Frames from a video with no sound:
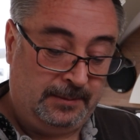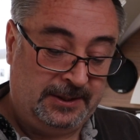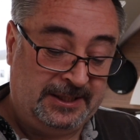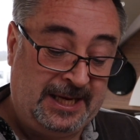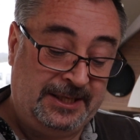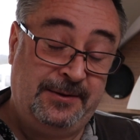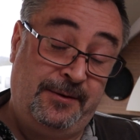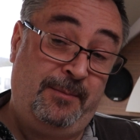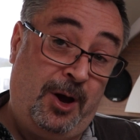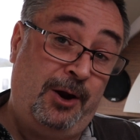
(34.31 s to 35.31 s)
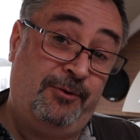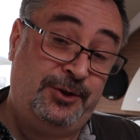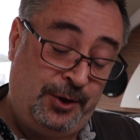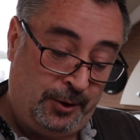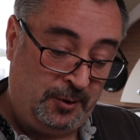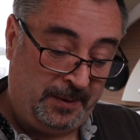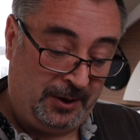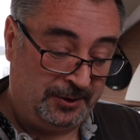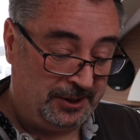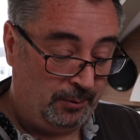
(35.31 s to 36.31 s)
6 of them I returned
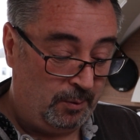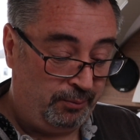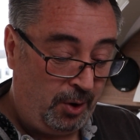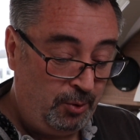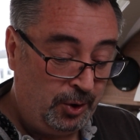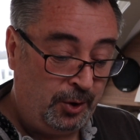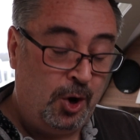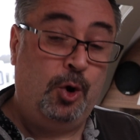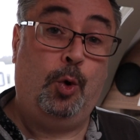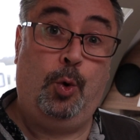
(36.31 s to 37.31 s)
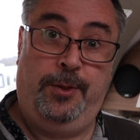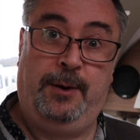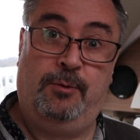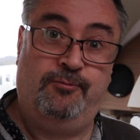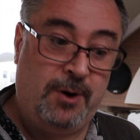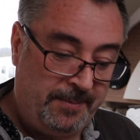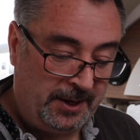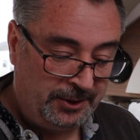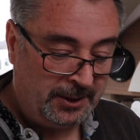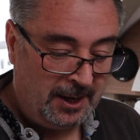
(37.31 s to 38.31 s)
because they were broken or they were
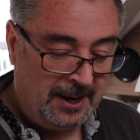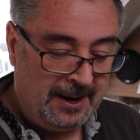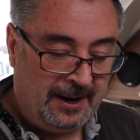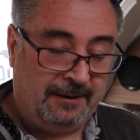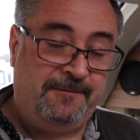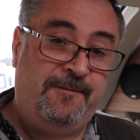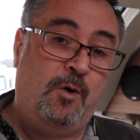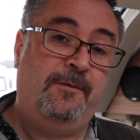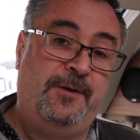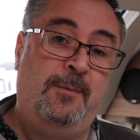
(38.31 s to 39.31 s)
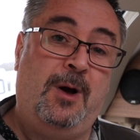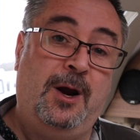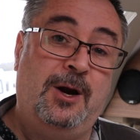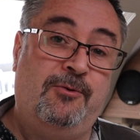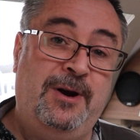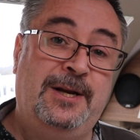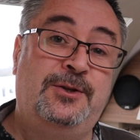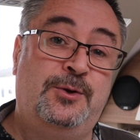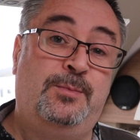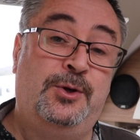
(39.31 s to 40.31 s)
rubbish, and 4 of them I agreed
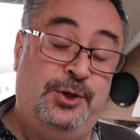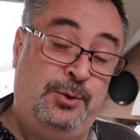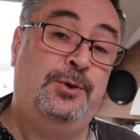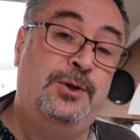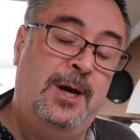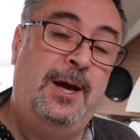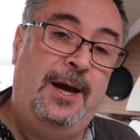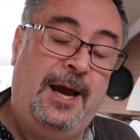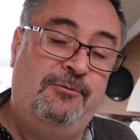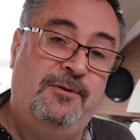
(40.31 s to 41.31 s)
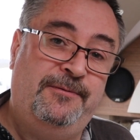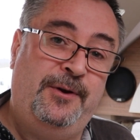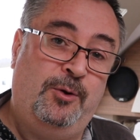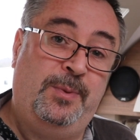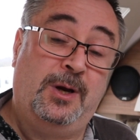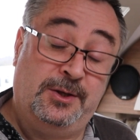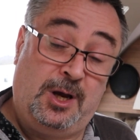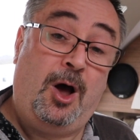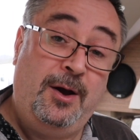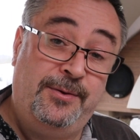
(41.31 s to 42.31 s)
to produce a review because
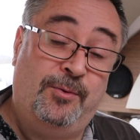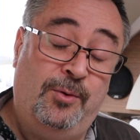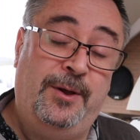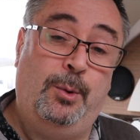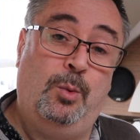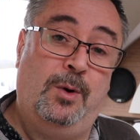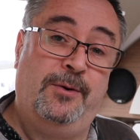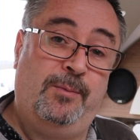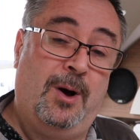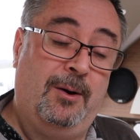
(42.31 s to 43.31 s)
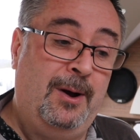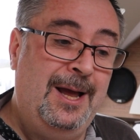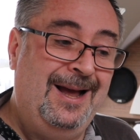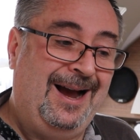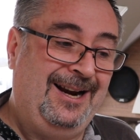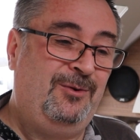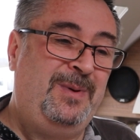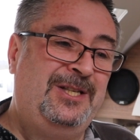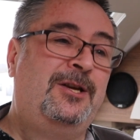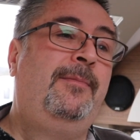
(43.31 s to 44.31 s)
I thought they were worthwhile and it would
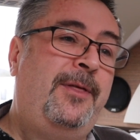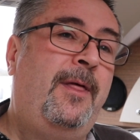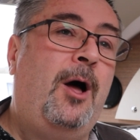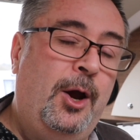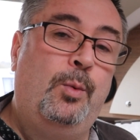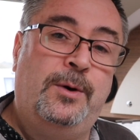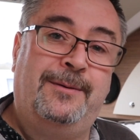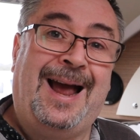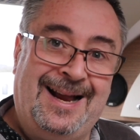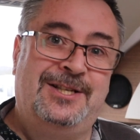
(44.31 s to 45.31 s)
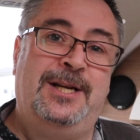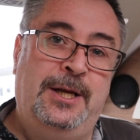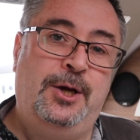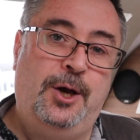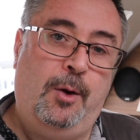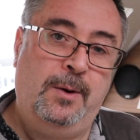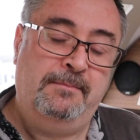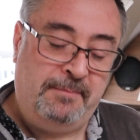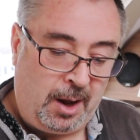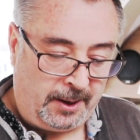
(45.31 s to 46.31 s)
be something that I would actually go
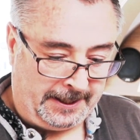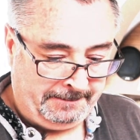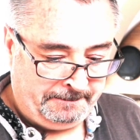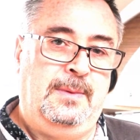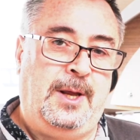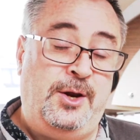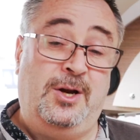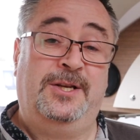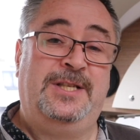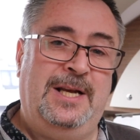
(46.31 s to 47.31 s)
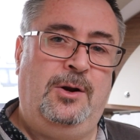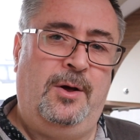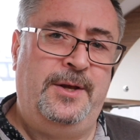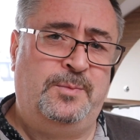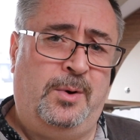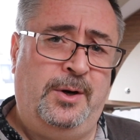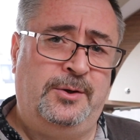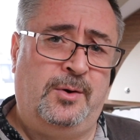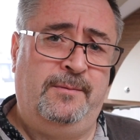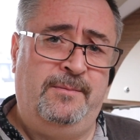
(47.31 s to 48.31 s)
and buy. Now you're going to see a lot of this
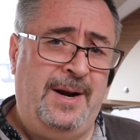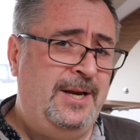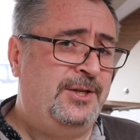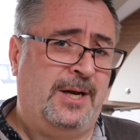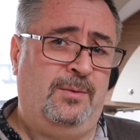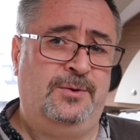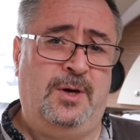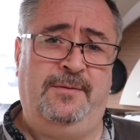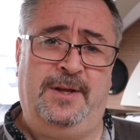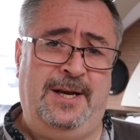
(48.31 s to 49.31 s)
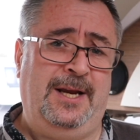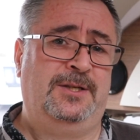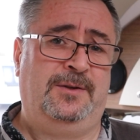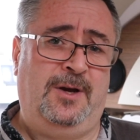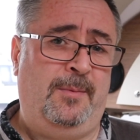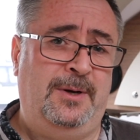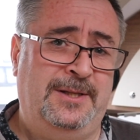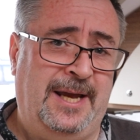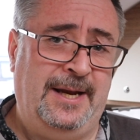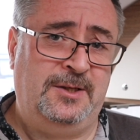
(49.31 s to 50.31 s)
product on many channels over the next couple
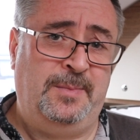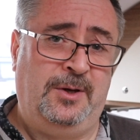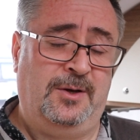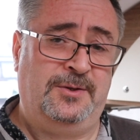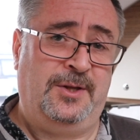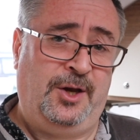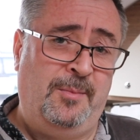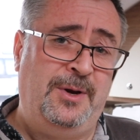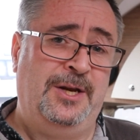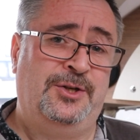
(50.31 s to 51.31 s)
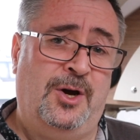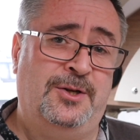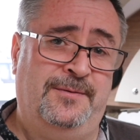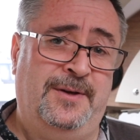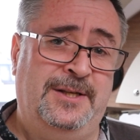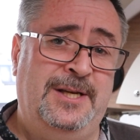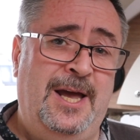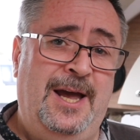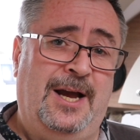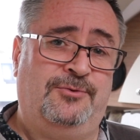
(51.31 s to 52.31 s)
of days because the company in charge of this
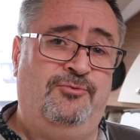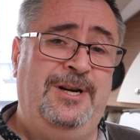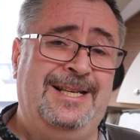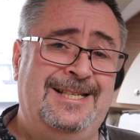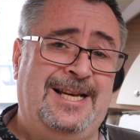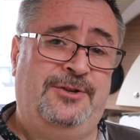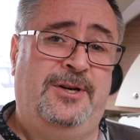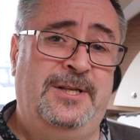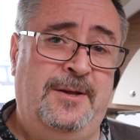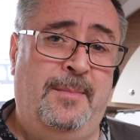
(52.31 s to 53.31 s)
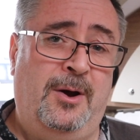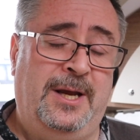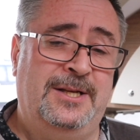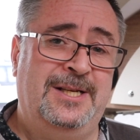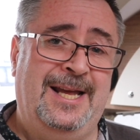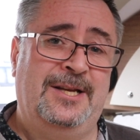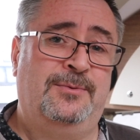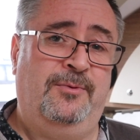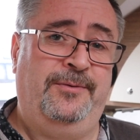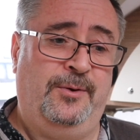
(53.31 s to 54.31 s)
has really saturated the market to get
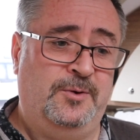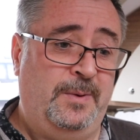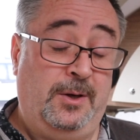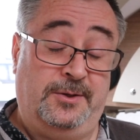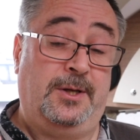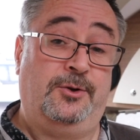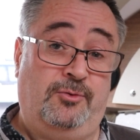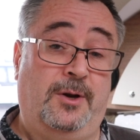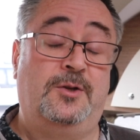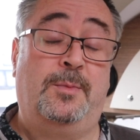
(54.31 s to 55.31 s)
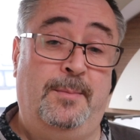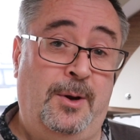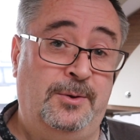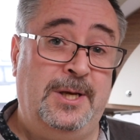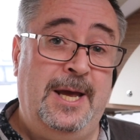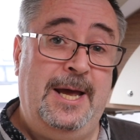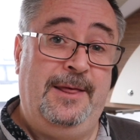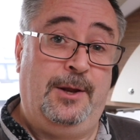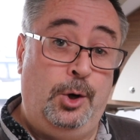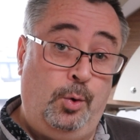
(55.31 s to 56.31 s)
some reviews because they're trying to promote
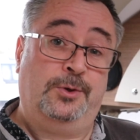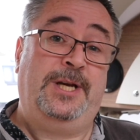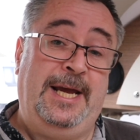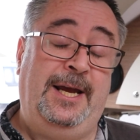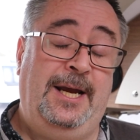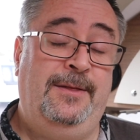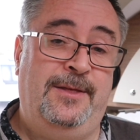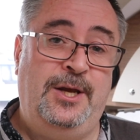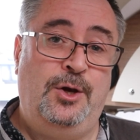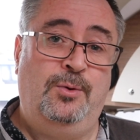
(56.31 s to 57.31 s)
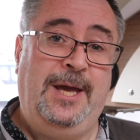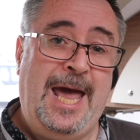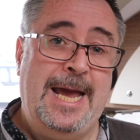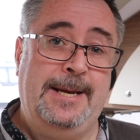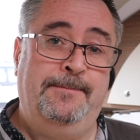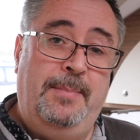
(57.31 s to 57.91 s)
the launch here in the UK.